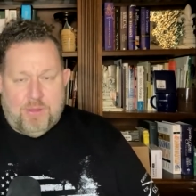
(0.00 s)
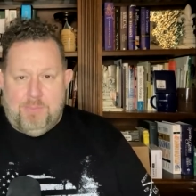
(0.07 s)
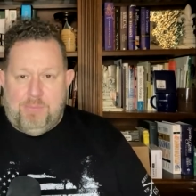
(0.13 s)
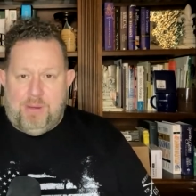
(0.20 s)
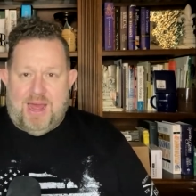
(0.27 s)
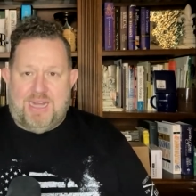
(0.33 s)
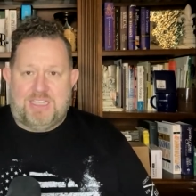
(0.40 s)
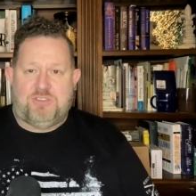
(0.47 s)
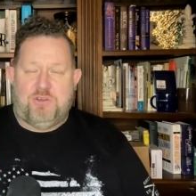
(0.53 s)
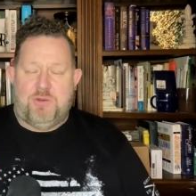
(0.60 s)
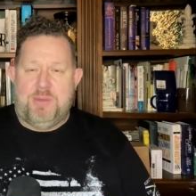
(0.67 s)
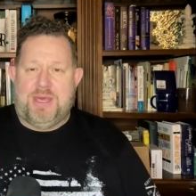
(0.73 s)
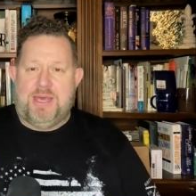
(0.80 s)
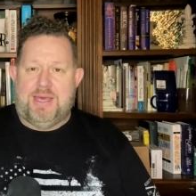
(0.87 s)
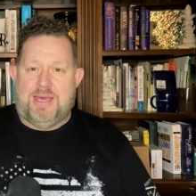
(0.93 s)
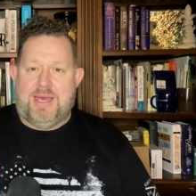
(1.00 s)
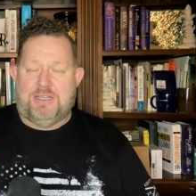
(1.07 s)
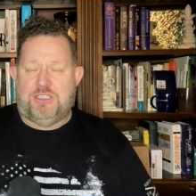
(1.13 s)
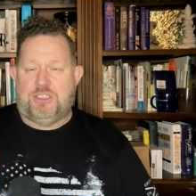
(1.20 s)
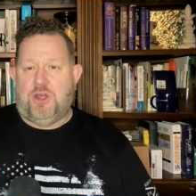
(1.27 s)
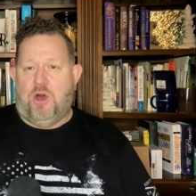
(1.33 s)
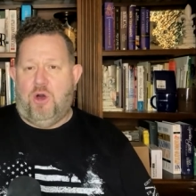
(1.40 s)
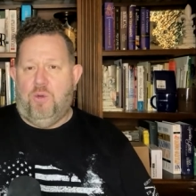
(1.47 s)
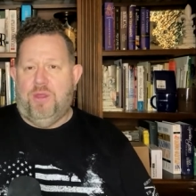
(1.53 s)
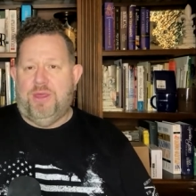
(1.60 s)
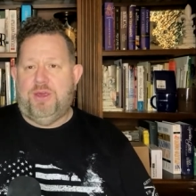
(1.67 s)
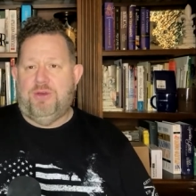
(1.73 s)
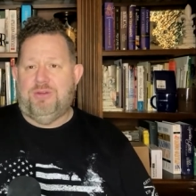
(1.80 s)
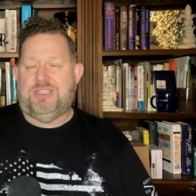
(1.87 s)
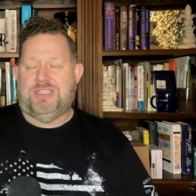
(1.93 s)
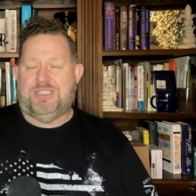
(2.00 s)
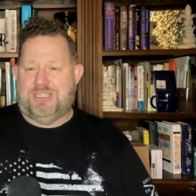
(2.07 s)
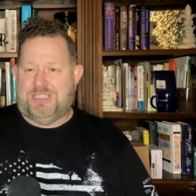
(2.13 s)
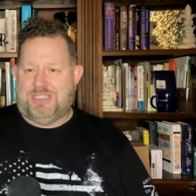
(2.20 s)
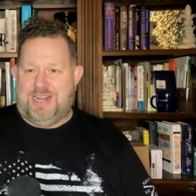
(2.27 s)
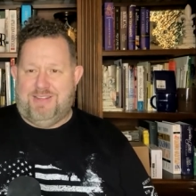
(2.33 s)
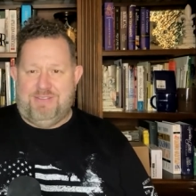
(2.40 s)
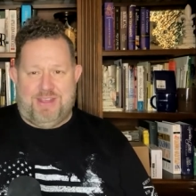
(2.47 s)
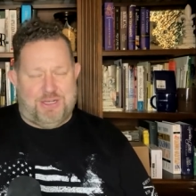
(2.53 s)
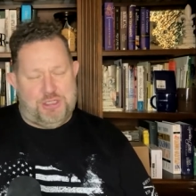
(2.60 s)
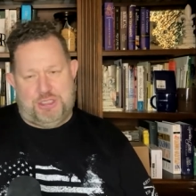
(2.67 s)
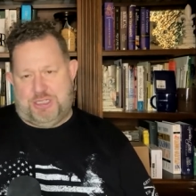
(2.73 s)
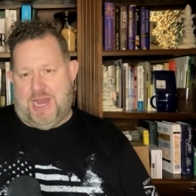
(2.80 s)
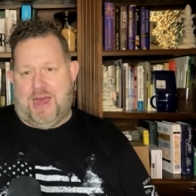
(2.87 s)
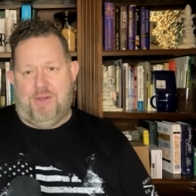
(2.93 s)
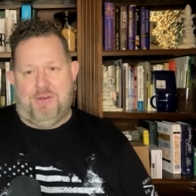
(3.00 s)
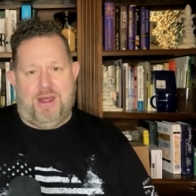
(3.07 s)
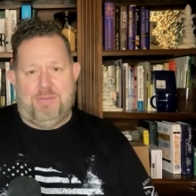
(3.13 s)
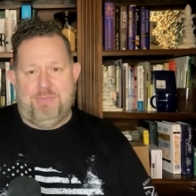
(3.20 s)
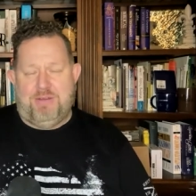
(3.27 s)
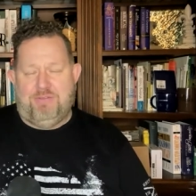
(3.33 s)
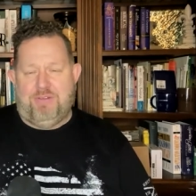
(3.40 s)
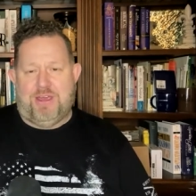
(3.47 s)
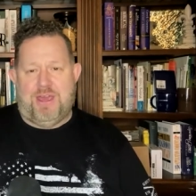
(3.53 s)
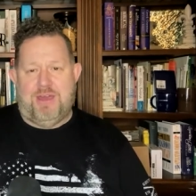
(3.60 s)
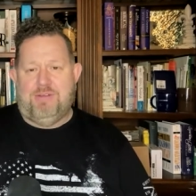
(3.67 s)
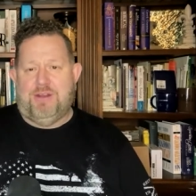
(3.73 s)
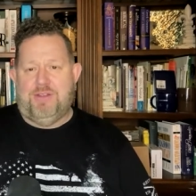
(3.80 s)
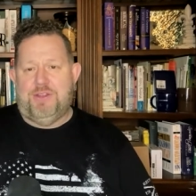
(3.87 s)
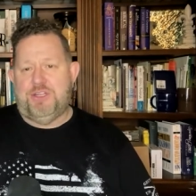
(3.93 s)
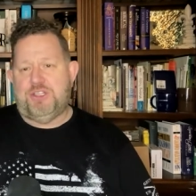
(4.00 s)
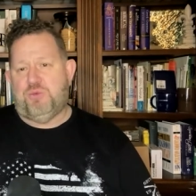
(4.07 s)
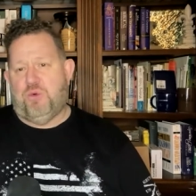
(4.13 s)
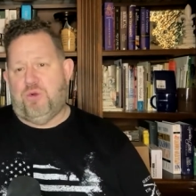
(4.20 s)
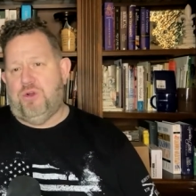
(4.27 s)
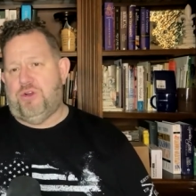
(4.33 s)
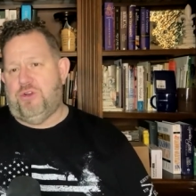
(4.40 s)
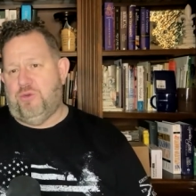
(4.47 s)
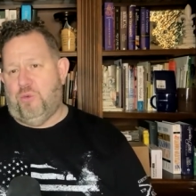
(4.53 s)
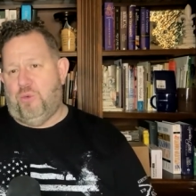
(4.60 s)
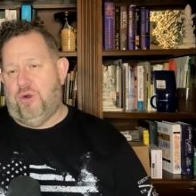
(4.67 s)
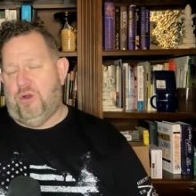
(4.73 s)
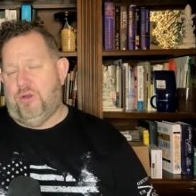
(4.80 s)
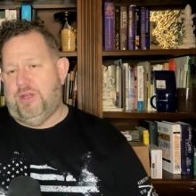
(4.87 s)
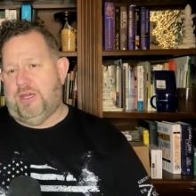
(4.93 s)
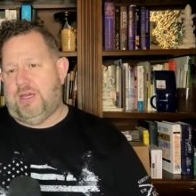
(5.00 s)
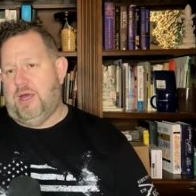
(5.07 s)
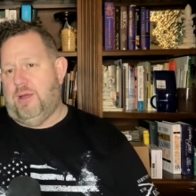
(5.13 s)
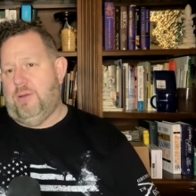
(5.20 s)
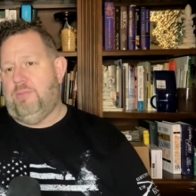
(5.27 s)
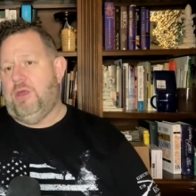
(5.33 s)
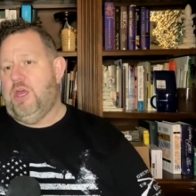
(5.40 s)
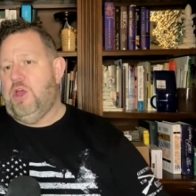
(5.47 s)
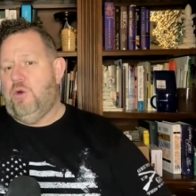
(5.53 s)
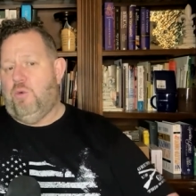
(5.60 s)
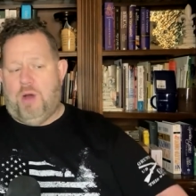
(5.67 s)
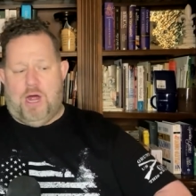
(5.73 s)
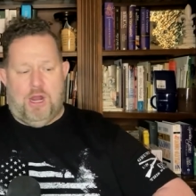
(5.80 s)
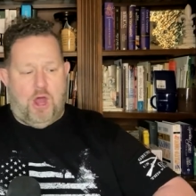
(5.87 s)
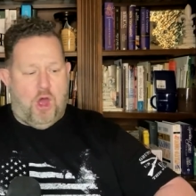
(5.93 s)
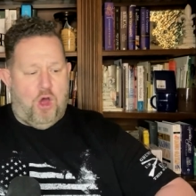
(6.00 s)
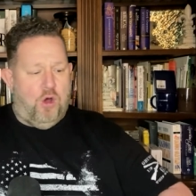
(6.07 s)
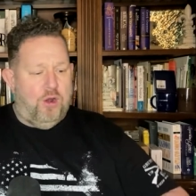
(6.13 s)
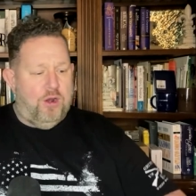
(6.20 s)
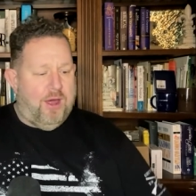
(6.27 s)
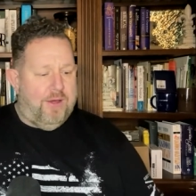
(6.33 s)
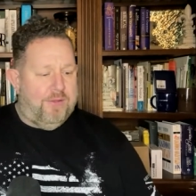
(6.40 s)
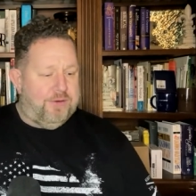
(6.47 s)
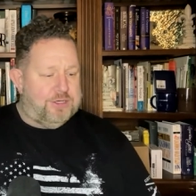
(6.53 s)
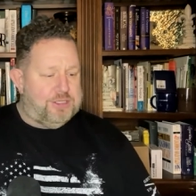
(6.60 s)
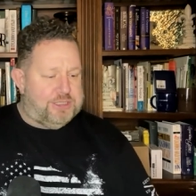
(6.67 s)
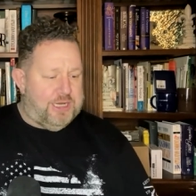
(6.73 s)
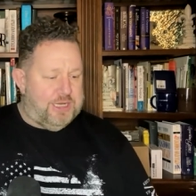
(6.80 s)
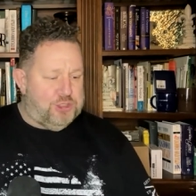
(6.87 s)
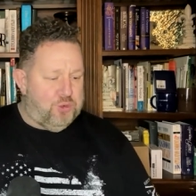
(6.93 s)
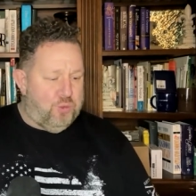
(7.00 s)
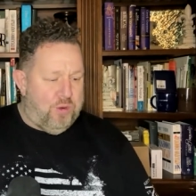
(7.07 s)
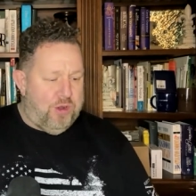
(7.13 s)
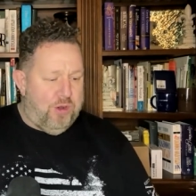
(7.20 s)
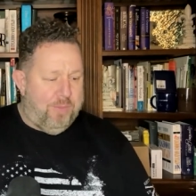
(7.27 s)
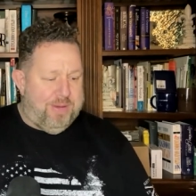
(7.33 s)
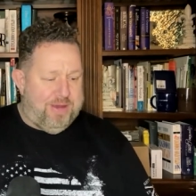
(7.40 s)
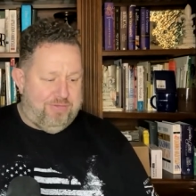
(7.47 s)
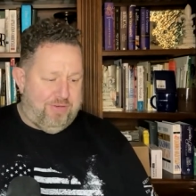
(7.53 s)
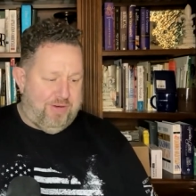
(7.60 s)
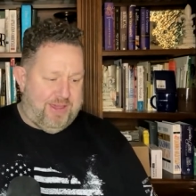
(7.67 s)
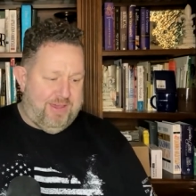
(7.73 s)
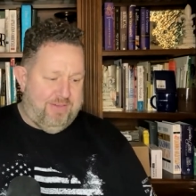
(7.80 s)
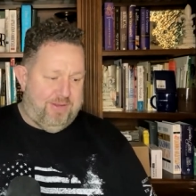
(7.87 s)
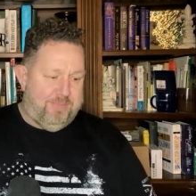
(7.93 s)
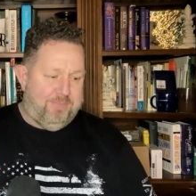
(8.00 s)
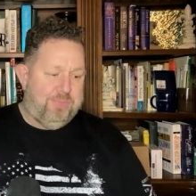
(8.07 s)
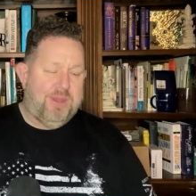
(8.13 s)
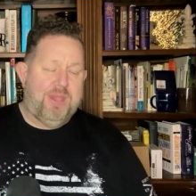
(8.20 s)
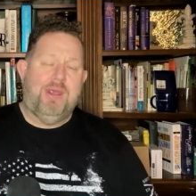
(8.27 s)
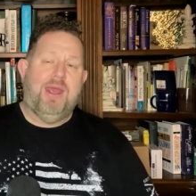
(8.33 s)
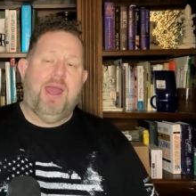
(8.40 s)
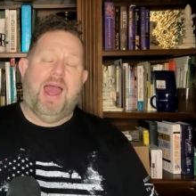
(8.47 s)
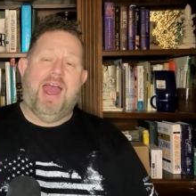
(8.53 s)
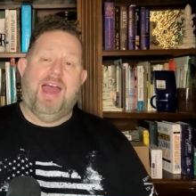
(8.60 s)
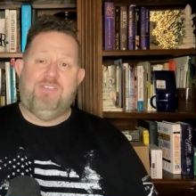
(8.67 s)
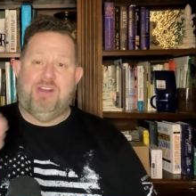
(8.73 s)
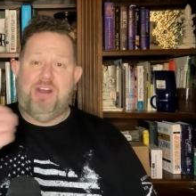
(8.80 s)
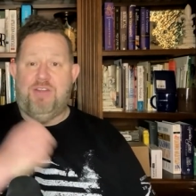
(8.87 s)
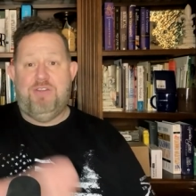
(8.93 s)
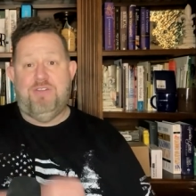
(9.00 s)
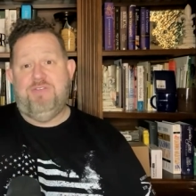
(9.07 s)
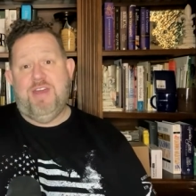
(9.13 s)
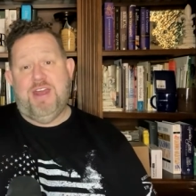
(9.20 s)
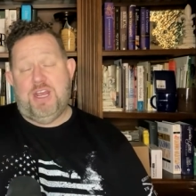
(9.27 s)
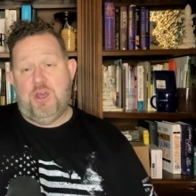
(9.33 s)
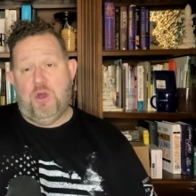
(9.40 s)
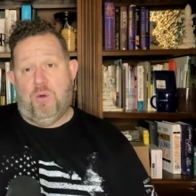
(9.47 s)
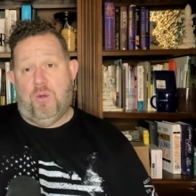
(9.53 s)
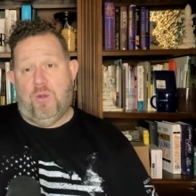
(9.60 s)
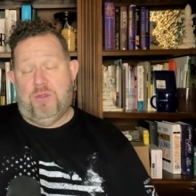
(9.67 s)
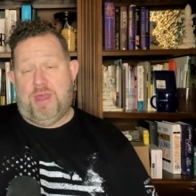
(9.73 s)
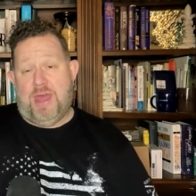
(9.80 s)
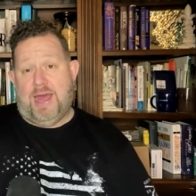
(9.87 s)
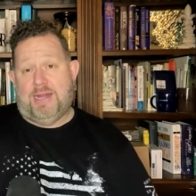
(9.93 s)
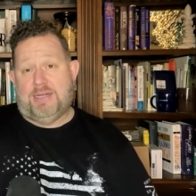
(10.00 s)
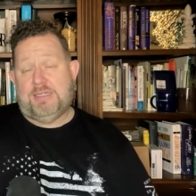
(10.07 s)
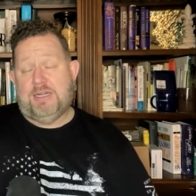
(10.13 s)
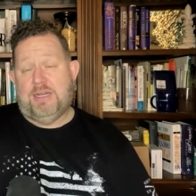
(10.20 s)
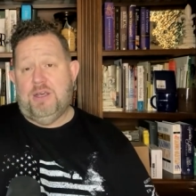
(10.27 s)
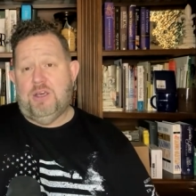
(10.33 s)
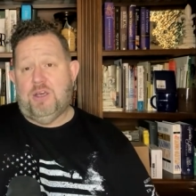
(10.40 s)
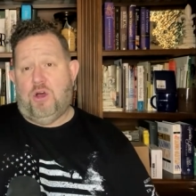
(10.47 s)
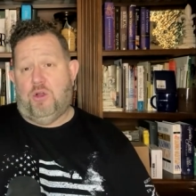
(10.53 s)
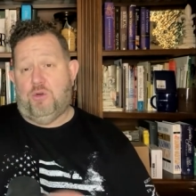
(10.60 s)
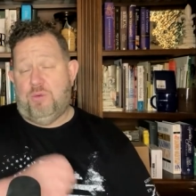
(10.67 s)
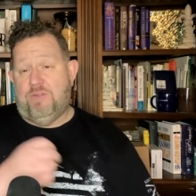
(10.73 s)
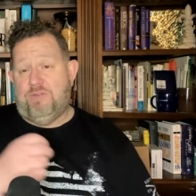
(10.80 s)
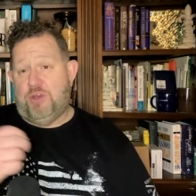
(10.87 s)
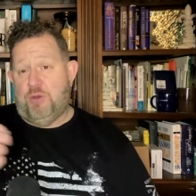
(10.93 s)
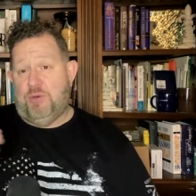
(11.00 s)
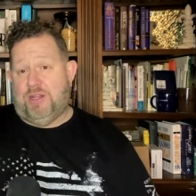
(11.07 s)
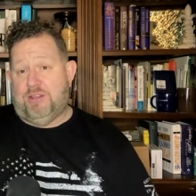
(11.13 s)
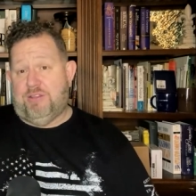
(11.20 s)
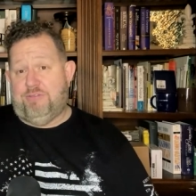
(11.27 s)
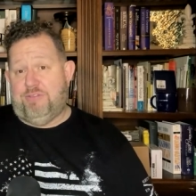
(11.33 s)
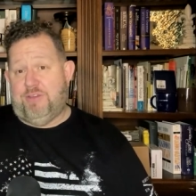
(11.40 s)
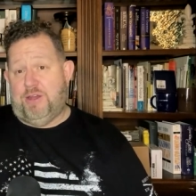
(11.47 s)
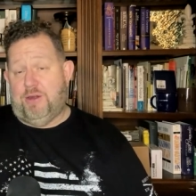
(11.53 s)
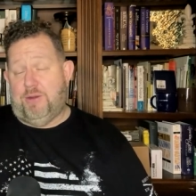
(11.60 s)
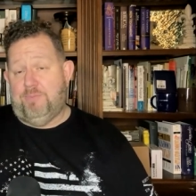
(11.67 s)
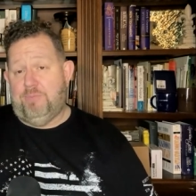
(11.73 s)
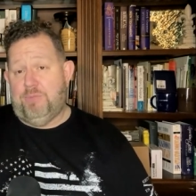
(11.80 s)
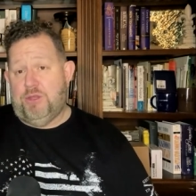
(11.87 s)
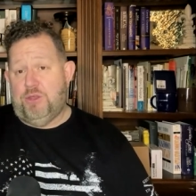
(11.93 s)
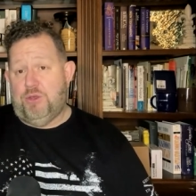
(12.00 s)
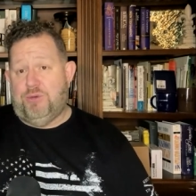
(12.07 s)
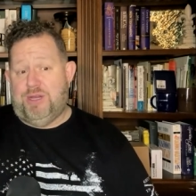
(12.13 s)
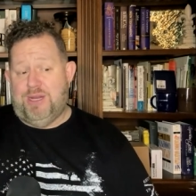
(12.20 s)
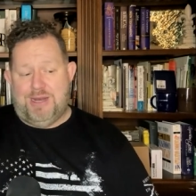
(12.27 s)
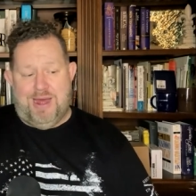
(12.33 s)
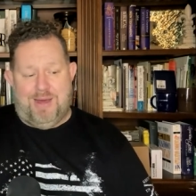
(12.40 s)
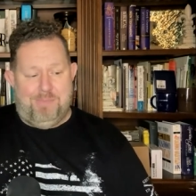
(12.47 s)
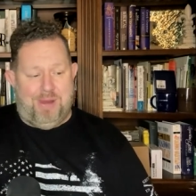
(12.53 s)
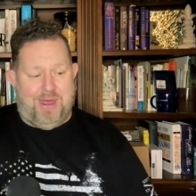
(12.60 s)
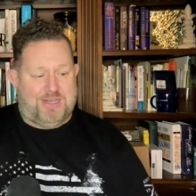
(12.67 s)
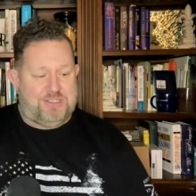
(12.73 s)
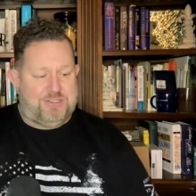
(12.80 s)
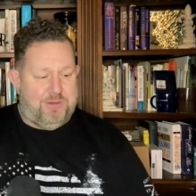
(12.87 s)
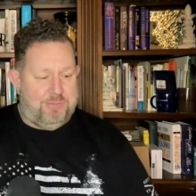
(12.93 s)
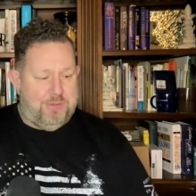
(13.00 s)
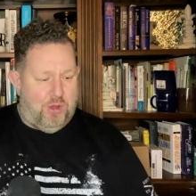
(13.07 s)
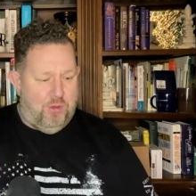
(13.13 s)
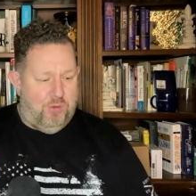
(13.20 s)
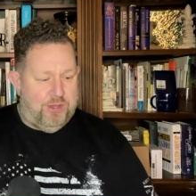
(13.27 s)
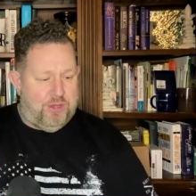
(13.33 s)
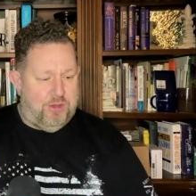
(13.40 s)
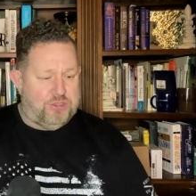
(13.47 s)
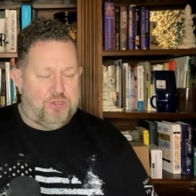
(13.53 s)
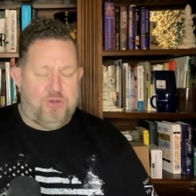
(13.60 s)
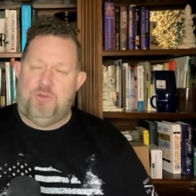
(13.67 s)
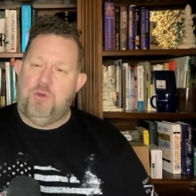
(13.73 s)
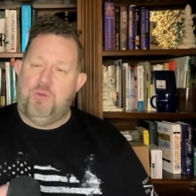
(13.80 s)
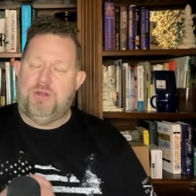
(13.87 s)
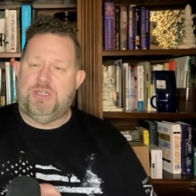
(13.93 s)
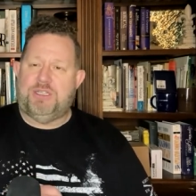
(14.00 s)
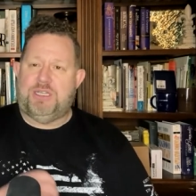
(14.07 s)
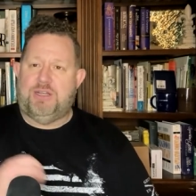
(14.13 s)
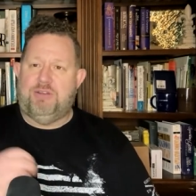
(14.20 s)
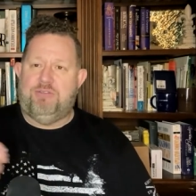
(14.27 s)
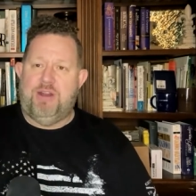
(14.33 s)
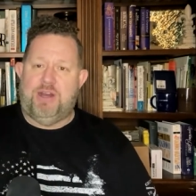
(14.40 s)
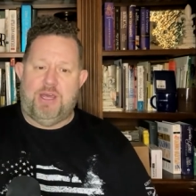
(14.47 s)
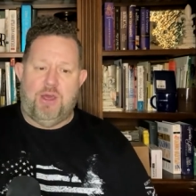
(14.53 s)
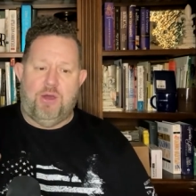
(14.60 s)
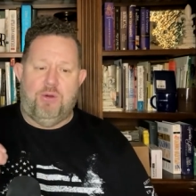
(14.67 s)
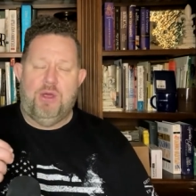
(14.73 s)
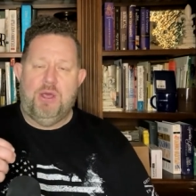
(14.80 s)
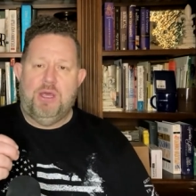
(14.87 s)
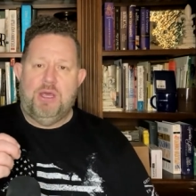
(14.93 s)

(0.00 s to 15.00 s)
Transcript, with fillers: blasphemy against the Holy Ghost as a sin that shall not be forgiven in this world or the world to come, while all other sins will be forgiven. I have another video on that called Refuting the Fear You Did Not Blaspheme the Holy Ghost. So if you want to see a video